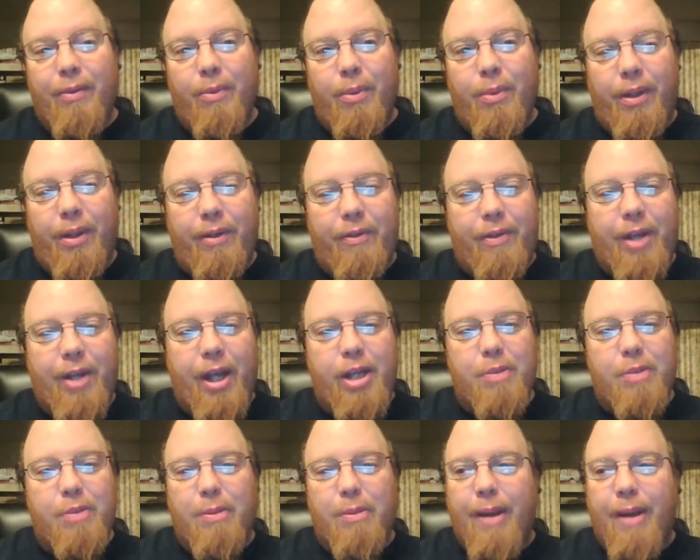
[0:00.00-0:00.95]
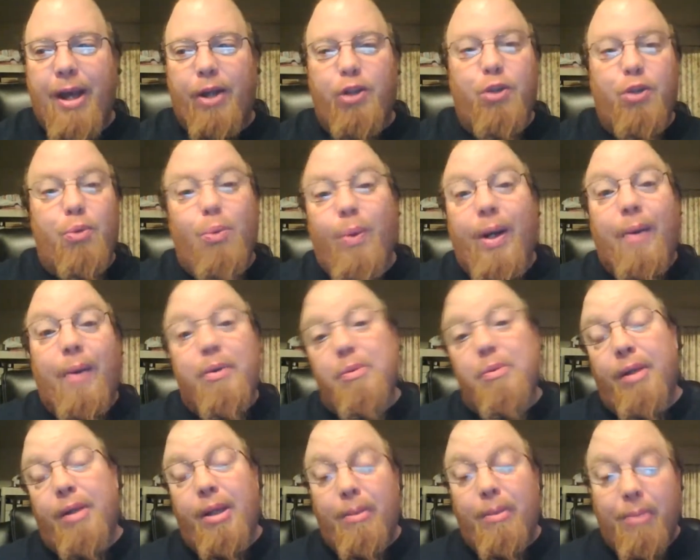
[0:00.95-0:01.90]
It really takes me back to when I
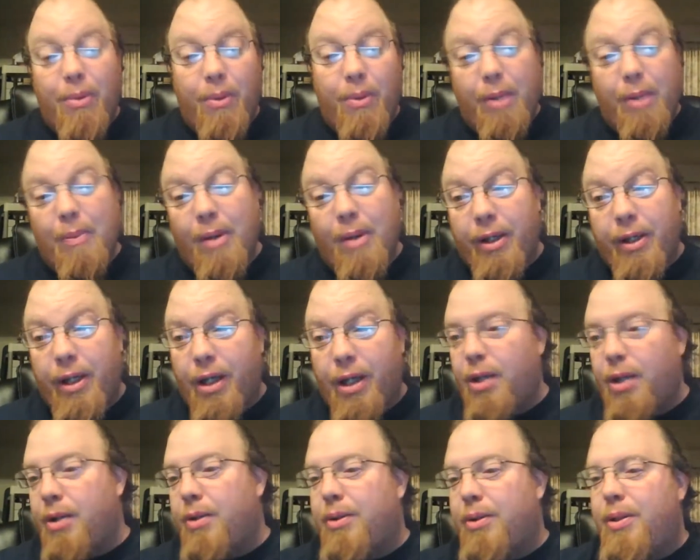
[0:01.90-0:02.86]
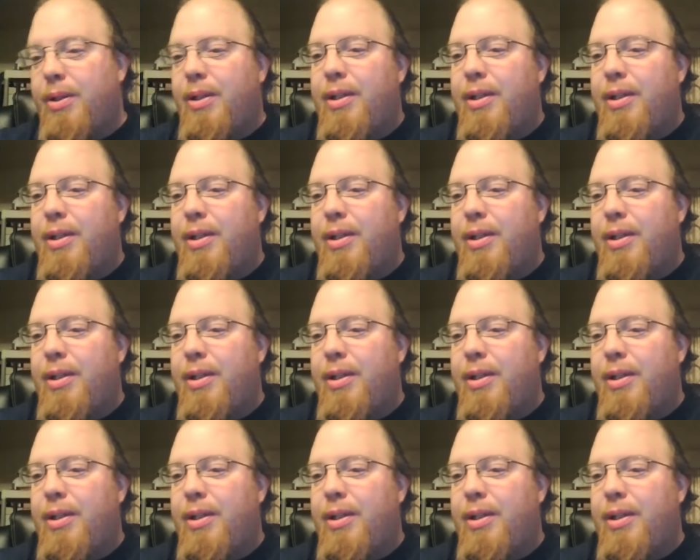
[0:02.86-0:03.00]
was playing Pokemon Yellow.